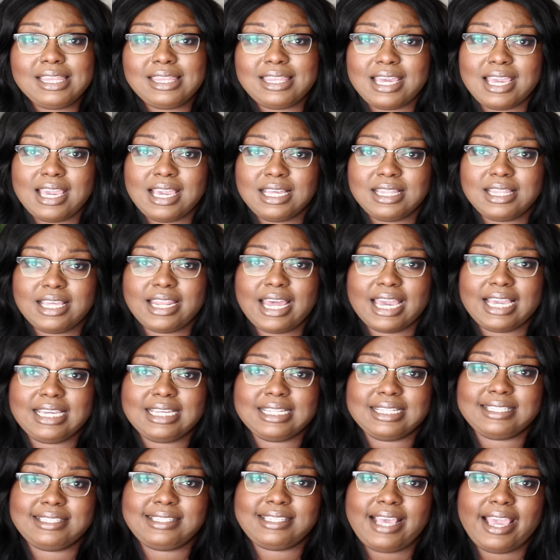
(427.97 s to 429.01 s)
thing that I
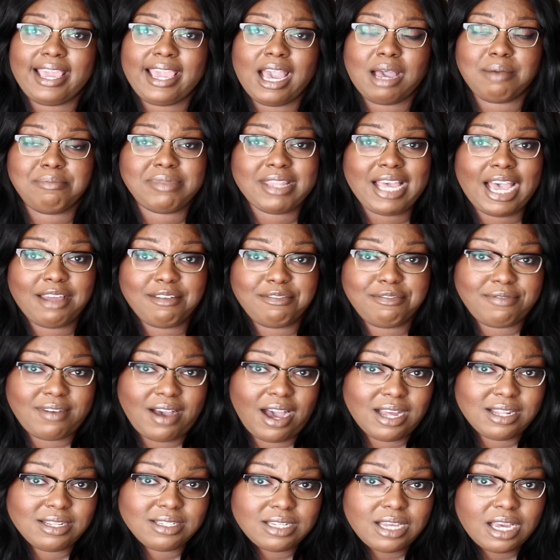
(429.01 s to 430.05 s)
can say I'm not
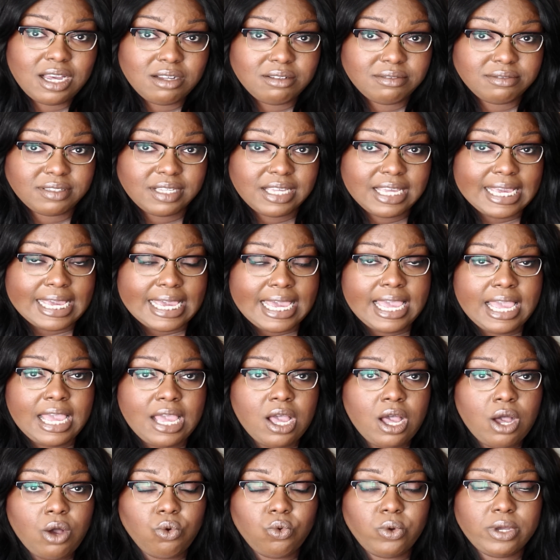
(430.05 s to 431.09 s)
fond of
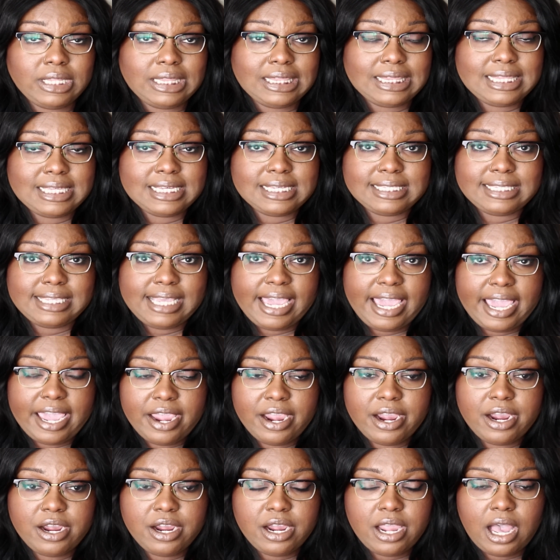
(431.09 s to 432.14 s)
with this
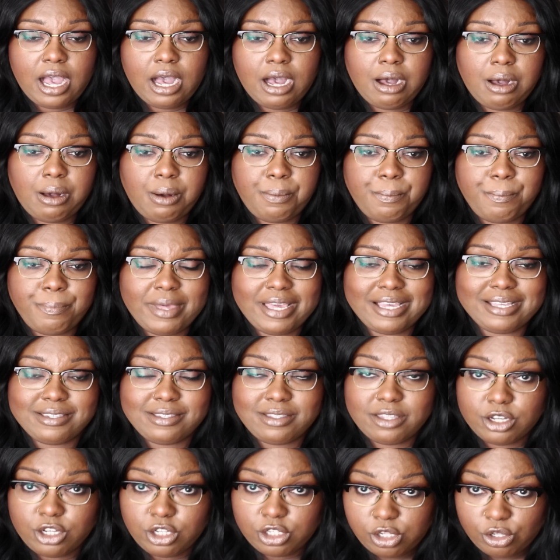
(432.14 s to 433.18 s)
hair
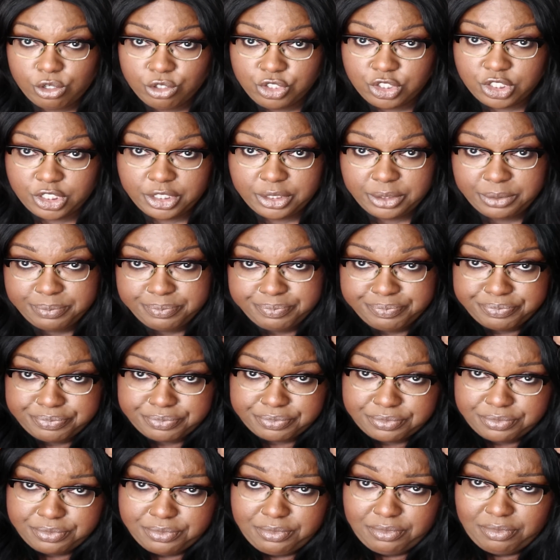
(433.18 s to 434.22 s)
is the closure,
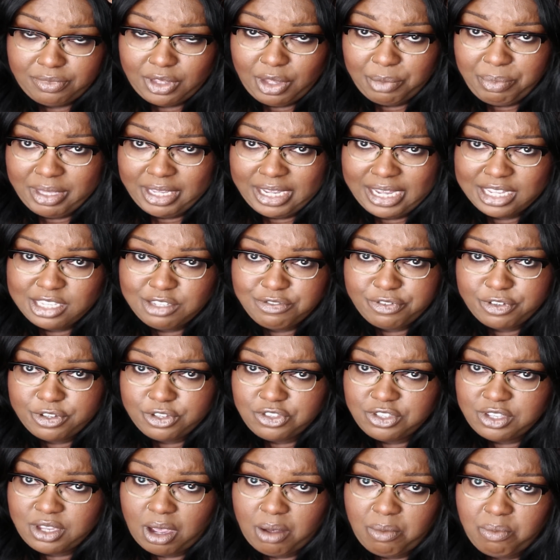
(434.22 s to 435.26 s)
because for
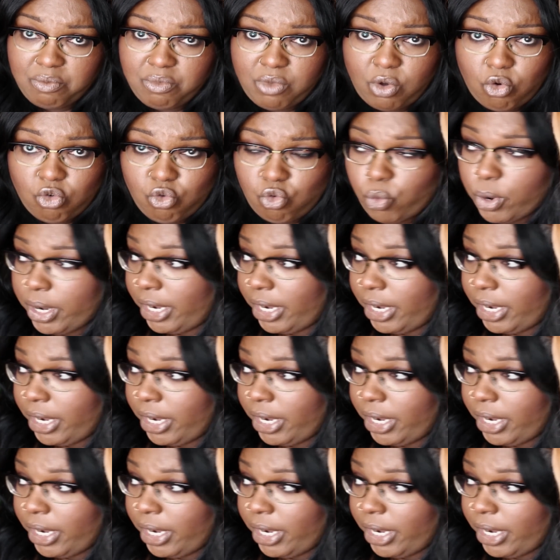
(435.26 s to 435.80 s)
some